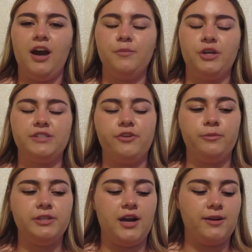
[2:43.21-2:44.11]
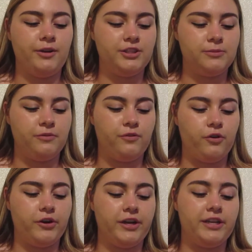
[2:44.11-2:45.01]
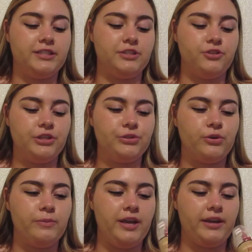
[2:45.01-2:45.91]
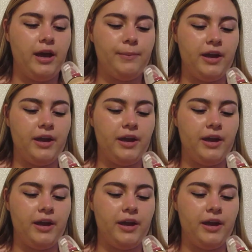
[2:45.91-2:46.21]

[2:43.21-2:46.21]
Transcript: You guys have heard me talk about this before. It's a drugstore makeup.